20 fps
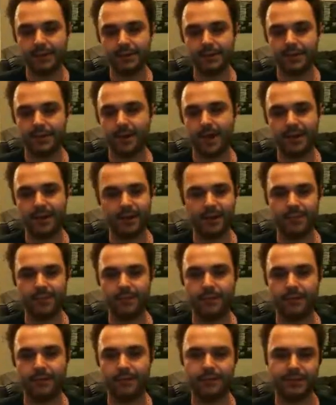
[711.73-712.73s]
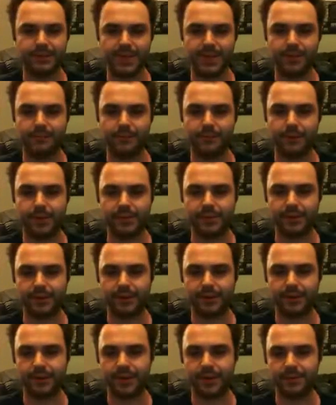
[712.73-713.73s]
So I'm not, for 10 points
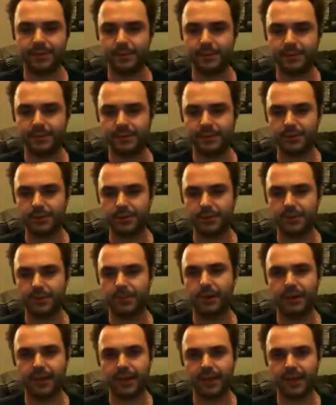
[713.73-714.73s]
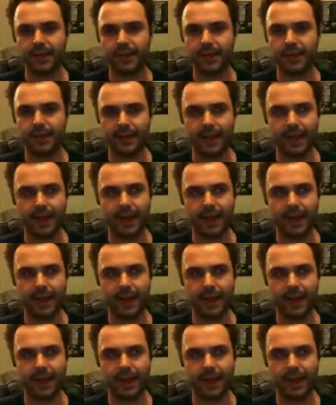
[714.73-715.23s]
on each missile launcher, I'm not going to